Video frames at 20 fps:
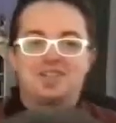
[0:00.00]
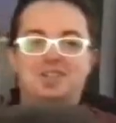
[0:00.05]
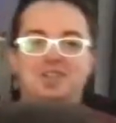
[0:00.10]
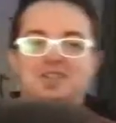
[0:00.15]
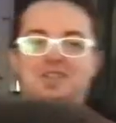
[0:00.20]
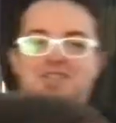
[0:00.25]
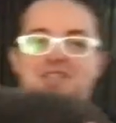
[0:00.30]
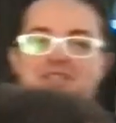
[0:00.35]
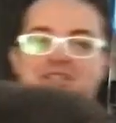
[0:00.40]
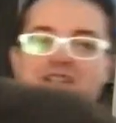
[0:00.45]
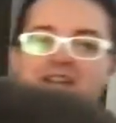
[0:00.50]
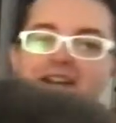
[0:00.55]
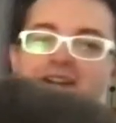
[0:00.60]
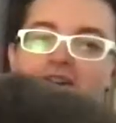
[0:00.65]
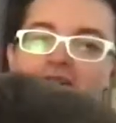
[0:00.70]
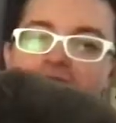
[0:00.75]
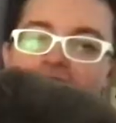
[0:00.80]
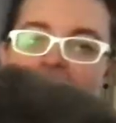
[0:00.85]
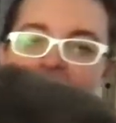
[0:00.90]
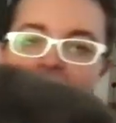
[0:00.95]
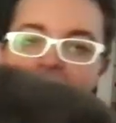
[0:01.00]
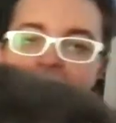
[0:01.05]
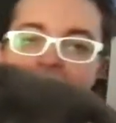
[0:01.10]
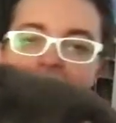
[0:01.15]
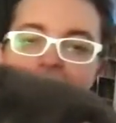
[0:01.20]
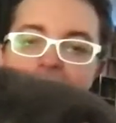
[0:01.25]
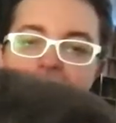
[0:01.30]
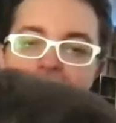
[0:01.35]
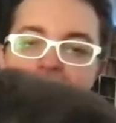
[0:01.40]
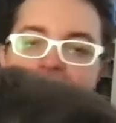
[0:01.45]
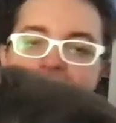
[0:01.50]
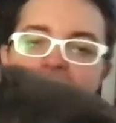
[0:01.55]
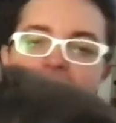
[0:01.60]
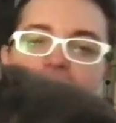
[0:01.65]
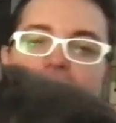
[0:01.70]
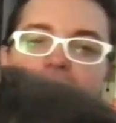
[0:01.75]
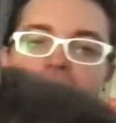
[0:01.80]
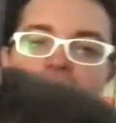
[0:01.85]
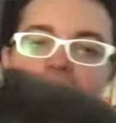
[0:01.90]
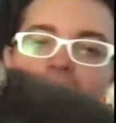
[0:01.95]
soon as this guy heard his name just
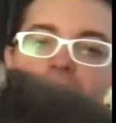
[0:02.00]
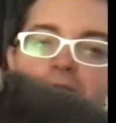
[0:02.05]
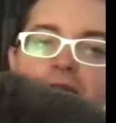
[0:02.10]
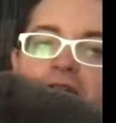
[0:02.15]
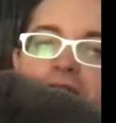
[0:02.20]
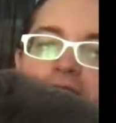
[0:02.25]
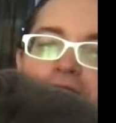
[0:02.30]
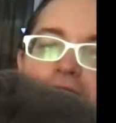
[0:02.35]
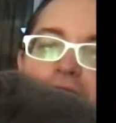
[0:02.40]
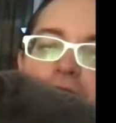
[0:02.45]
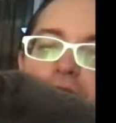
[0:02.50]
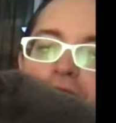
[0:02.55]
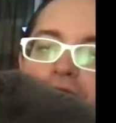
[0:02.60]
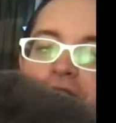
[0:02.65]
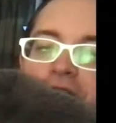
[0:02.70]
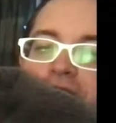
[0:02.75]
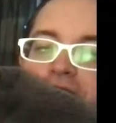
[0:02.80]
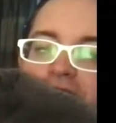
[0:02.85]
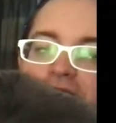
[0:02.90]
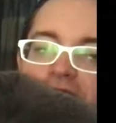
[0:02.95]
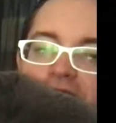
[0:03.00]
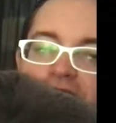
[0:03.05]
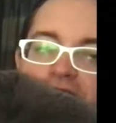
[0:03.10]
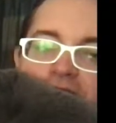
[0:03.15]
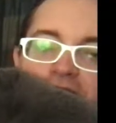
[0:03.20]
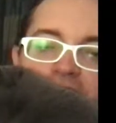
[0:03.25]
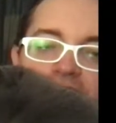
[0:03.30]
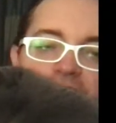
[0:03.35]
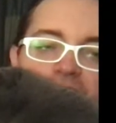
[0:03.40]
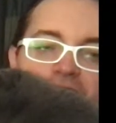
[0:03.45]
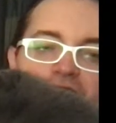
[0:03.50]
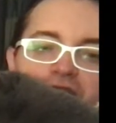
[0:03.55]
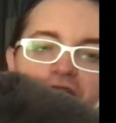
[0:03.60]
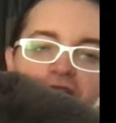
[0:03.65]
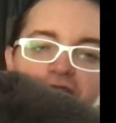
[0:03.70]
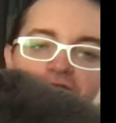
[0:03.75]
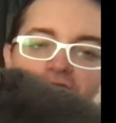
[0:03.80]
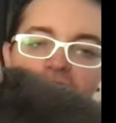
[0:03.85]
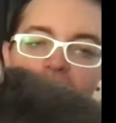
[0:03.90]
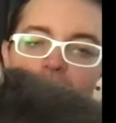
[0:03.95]
now, he came running over. He was
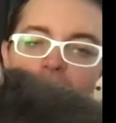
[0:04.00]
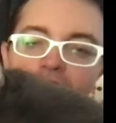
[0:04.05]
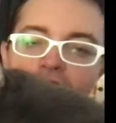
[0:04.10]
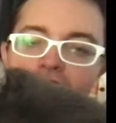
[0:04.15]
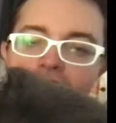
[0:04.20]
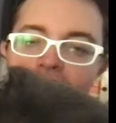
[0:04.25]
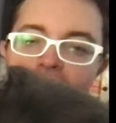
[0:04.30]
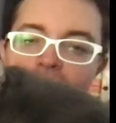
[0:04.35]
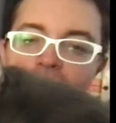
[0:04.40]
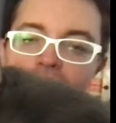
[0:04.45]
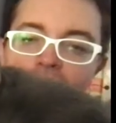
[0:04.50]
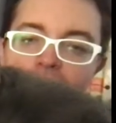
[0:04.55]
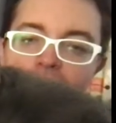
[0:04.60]
sitting in the window.